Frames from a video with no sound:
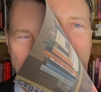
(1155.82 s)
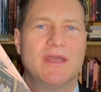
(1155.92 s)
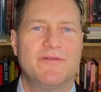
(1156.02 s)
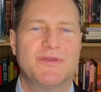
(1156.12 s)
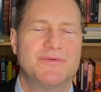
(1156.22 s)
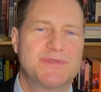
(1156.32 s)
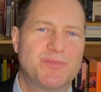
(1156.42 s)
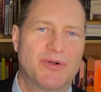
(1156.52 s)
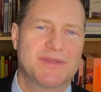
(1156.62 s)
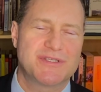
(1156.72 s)
If you
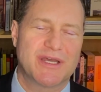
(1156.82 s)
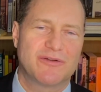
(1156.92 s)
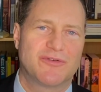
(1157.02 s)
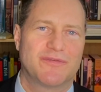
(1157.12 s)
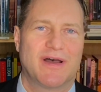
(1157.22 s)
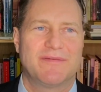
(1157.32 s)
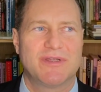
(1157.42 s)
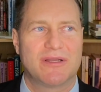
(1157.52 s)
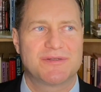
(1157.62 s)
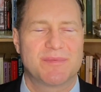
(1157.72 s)
support the channel for
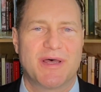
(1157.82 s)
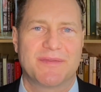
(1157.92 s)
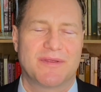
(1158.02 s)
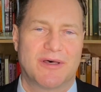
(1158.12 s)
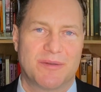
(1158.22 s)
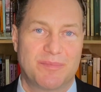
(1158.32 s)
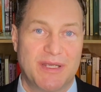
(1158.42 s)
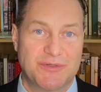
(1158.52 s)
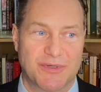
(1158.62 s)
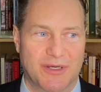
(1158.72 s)
$5 a month on
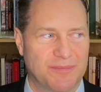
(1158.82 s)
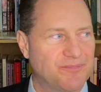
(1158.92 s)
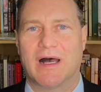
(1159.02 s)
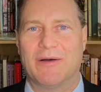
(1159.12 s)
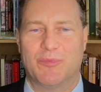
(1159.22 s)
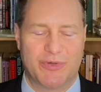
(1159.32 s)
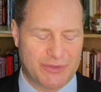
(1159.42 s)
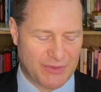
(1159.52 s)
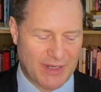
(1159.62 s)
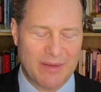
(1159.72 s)
Patreon, I will put
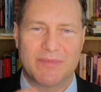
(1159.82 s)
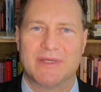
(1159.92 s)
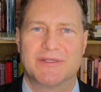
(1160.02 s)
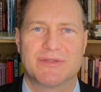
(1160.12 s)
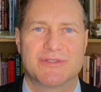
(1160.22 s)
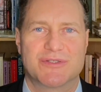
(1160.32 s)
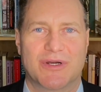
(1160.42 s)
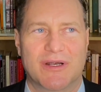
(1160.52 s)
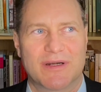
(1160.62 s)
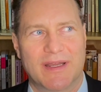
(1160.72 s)
your name into this
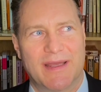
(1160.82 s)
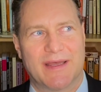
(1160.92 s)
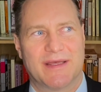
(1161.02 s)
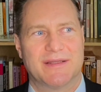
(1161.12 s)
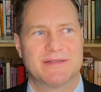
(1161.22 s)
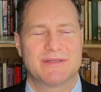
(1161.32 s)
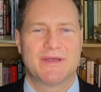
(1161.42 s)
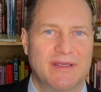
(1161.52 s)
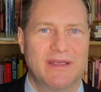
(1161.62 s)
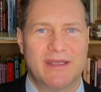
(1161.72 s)
jar, and
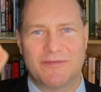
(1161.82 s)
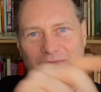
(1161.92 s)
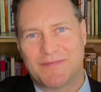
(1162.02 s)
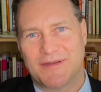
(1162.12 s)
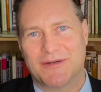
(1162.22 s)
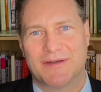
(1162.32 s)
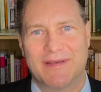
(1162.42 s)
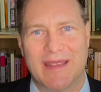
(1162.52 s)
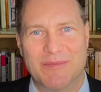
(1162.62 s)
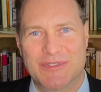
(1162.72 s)
if your
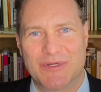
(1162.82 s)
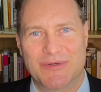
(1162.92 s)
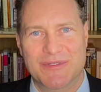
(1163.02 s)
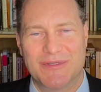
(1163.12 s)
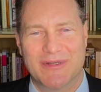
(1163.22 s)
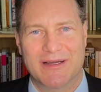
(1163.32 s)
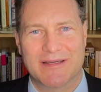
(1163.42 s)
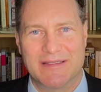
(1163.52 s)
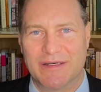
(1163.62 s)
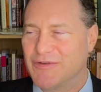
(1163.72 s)
name is chosen, you lucky
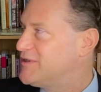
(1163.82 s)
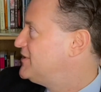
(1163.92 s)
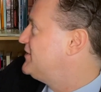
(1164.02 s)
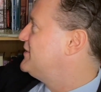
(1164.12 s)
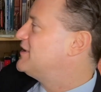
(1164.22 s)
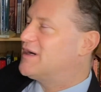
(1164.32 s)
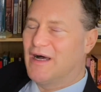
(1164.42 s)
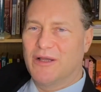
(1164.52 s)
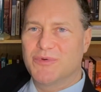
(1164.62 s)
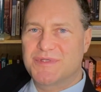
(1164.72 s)
devil,
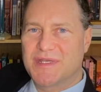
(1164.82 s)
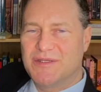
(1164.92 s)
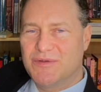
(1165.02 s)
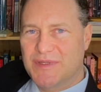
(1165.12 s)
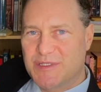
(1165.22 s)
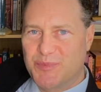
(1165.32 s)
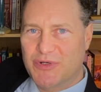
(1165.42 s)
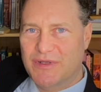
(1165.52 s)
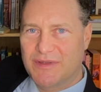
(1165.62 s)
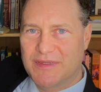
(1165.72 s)
I will send you this
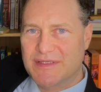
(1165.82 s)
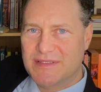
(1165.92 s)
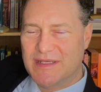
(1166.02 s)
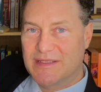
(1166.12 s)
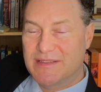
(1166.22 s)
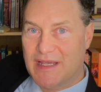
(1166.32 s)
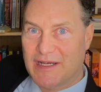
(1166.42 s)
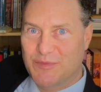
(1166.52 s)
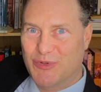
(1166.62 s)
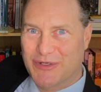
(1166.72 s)
book, this
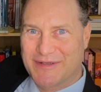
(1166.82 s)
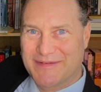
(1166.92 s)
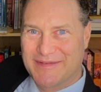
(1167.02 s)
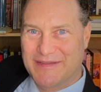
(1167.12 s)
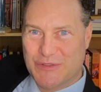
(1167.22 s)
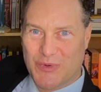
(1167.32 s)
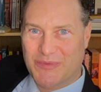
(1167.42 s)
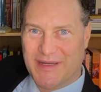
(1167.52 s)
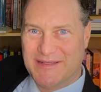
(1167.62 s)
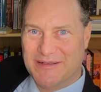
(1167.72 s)
exact book, this one
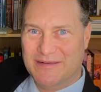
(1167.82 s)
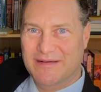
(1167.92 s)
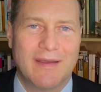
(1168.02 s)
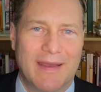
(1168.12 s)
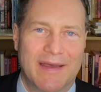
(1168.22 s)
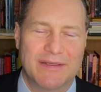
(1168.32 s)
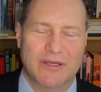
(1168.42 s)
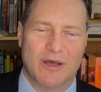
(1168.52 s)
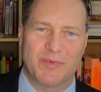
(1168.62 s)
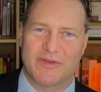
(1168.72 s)
right here, and a
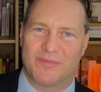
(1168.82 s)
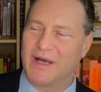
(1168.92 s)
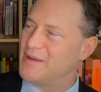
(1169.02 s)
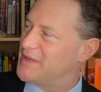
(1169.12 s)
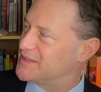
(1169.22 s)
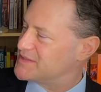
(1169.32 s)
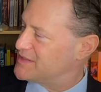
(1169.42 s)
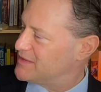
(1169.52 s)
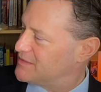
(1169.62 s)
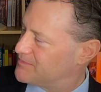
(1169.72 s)
copy of my
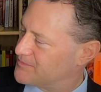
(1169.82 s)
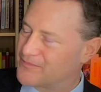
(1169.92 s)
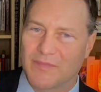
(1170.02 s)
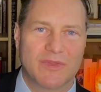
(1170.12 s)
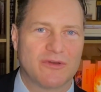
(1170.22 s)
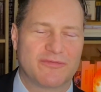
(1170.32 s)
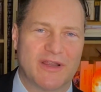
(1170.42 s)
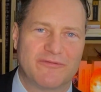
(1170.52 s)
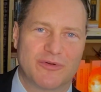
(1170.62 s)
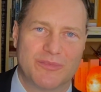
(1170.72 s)
magazine, The
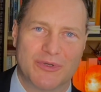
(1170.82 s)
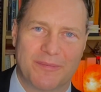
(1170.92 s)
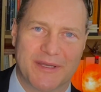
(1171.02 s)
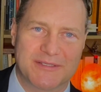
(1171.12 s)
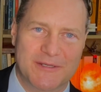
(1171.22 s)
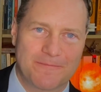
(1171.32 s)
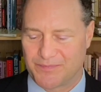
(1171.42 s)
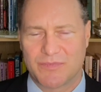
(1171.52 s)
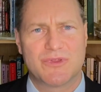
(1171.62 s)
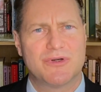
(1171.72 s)
Friend from Budapest.
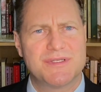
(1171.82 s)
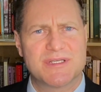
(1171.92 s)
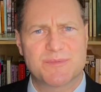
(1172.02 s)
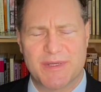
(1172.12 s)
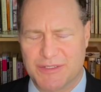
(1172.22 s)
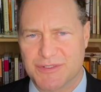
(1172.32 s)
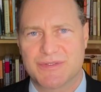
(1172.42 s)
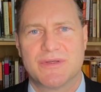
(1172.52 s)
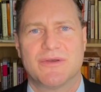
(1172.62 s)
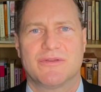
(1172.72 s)
36 pages,
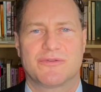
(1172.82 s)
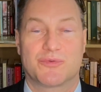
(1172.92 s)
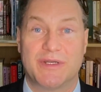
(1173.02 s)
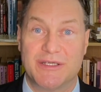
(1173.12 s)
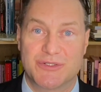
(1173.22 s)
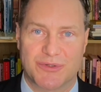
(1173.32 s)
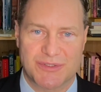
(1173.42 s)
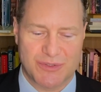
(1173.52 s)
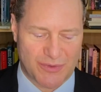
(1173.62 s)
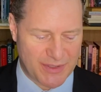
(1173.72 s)
3 short
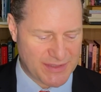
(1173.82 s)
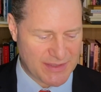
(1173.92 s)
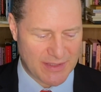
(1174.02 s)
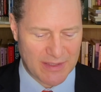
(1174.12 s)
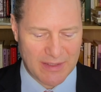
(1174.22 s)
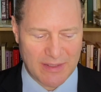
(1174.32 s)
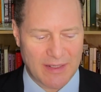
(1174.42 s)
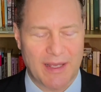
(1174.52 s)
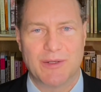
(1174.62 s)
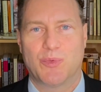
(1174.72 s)
stories,
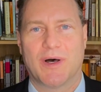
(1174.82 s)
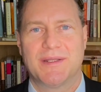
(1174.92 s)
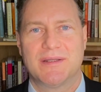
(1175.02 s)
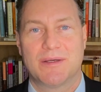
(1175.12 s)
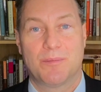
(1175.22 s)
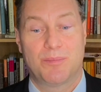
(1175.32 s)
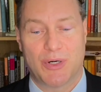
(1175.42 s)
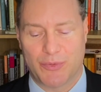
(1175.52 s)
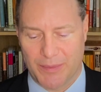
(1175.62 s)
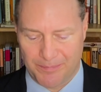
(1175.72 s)
and 1
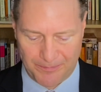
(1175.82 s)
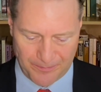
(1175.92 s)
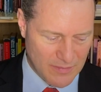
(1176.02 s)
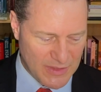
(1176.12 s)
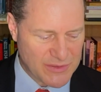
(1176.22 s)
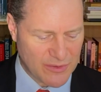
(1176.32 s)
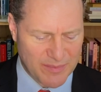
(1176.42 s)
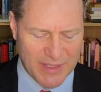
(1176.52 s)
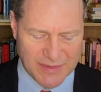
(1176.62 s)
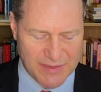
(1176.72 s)
poem. It's a good
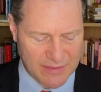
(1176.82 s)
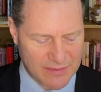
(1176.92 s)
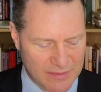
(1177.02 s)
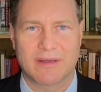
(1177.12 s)
magazine.